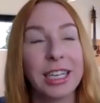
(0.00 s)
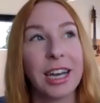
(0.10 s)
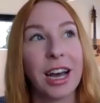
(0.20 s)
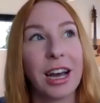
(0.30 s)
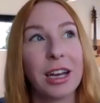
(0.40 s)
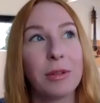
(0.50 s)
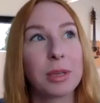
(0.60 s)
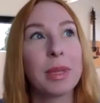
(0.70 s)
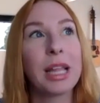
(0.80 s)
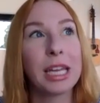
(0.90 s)
Uh, it was a
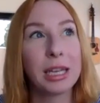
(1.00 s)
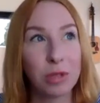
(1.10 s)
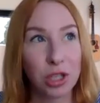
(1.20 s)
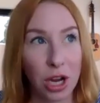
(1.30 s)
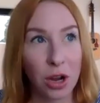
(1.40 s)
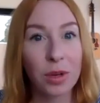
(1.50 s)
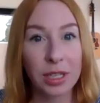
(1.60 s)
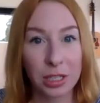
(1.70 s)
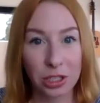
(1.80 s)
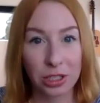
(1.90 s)
Millennium show
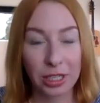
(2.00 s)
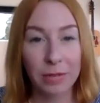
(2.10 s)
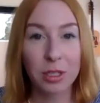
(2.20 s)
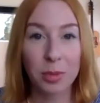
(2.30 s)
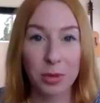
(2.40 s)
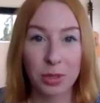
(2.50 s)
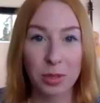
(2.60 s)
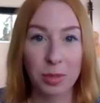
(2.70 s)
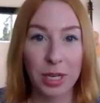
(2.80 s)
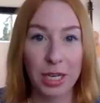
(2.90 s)
initially. It was supposed to
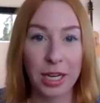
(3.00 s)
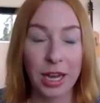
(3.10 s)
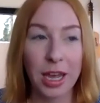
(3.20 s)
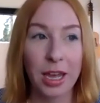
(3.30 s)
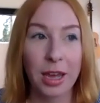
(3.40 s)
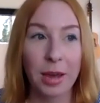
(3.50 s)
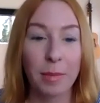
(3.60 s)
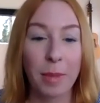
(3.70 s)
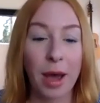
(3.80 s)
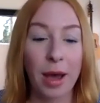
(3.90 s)
be
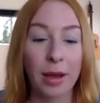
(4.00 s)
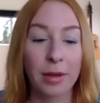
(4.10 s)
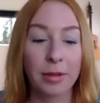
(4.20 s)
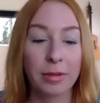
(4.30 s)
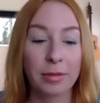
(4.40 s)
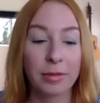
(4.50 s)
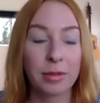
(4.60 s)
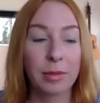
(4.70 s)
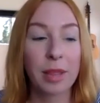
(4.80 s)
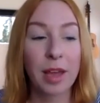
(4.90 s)
at uh, the
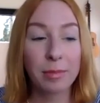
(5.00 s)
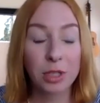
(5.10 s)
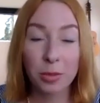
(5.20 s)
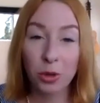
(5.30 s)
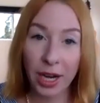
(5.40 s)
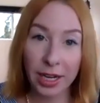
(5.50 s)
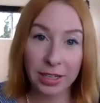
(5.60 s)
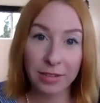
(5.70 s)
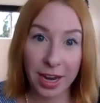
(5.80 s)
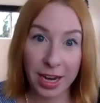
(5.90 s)
MGM Grand
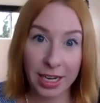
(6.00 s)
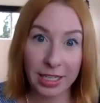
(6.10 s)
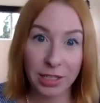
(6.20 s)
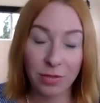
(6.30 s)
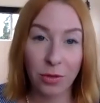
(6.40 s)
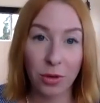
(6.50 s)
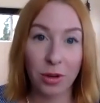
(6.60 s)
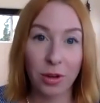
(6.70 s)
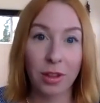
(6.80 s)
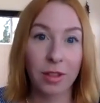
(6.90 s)
in Vegas
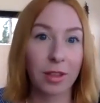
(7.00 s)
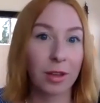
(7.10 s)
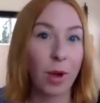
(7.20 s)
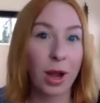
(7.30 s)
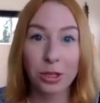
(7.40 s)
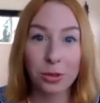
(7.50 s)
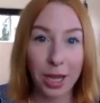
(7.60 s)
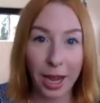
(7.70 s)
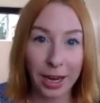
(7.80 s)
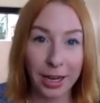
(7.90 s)
for the
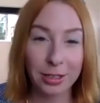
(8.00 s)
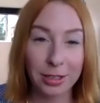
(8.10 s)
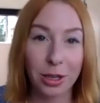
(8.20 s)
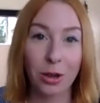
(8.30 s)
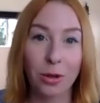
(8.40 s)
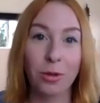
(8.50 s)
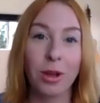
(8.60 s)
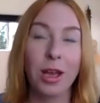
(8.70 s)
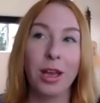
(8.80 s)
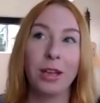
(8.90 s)
Y2K, so
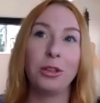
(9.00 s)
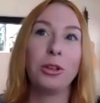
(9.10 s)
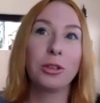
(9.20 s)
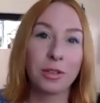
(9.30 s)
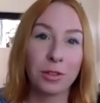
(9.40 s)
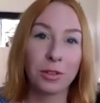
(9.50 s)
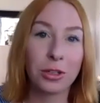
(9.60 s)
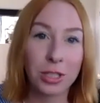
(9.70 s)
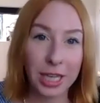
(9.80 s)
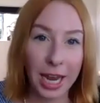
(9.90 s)
New Year's Eve and New
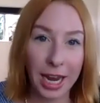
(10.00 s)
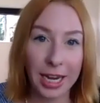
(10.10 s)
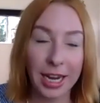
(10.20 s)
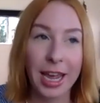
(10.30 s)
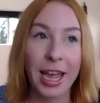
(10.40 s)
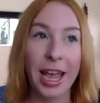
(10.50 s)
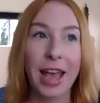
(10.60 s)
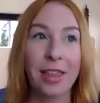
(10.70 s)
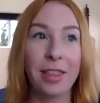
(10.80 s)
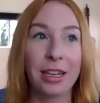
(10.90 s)
Year's Day.
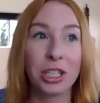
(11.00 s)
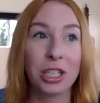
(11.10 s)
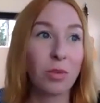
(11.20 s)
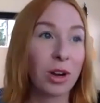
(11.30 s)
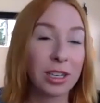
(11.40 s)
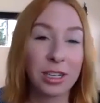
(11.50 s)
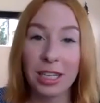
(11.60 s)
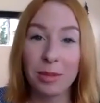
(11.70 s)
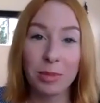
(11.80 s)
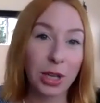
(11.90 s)
And then she wanted to
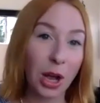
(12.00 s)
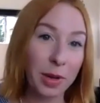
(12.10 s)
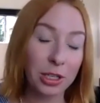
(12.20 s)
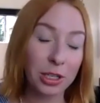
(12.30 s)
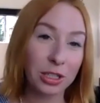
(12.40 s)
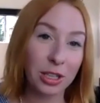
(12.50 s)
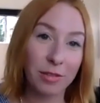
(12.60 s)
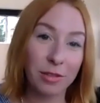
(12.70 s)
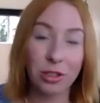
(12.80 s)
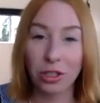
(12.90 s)
keep it going. She loved
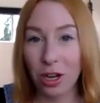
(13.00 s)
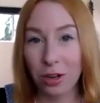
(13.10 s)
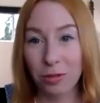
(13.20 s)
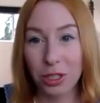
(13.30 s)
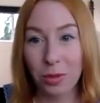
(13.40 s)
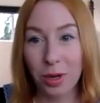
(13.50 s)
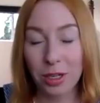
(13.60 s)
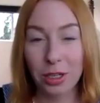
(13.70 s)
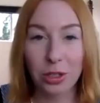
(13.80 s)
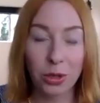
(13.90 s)
the show. She wanted
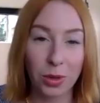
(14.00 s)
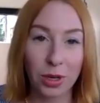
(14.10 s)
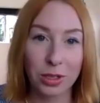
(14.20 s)
a tour.